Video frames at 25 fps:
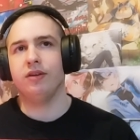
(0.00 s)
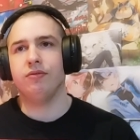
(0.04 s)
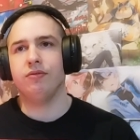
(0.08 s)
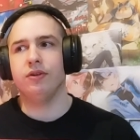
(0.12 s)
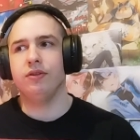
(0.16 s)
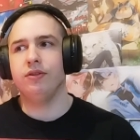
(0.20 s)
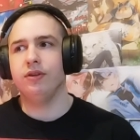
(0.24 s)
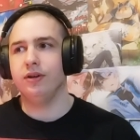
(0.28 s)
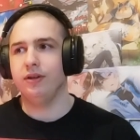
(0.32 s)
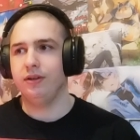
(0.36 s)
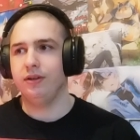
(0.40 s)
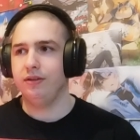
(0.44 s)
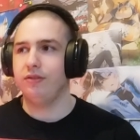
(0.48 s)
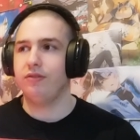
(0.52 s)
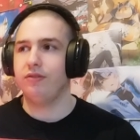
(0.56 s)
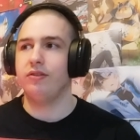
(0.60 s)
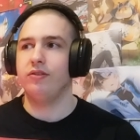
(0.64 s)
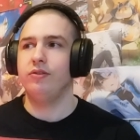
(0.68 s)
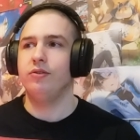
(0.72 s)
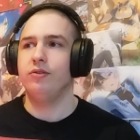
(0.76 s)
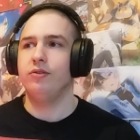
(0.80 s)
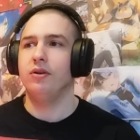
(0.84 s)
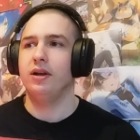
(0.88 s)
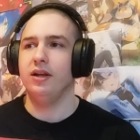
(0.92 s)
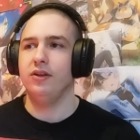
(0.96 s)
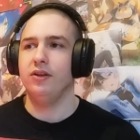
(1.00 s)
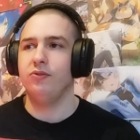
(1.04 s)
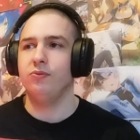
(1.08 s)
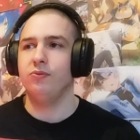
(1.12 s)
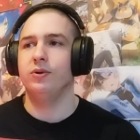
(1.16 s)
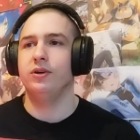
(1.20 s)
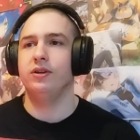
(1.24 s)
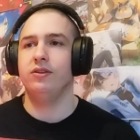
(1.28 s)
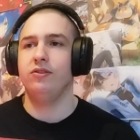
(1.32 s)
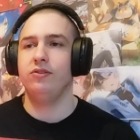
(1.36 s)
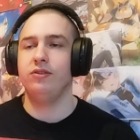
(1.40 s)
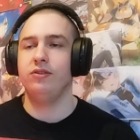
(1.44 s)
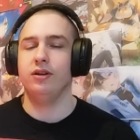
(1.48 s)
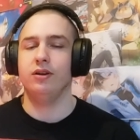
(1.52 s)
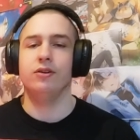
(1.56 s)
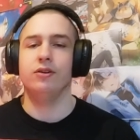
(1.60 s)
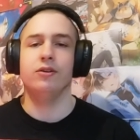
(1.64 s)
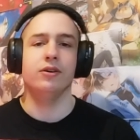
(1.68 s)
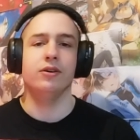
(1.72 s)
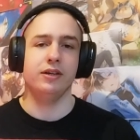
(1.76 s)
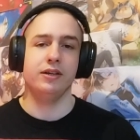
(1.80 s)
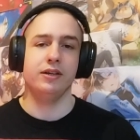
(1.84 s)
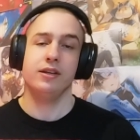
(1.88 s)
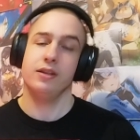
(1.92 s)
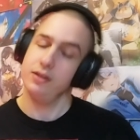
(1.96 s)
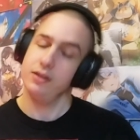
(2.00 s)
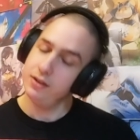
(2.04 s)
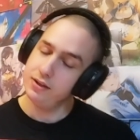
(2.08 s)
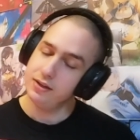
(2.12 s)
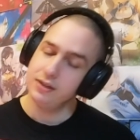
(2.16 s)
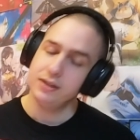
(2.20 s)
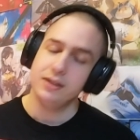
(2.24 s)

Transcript: ever done, this is the last one still going.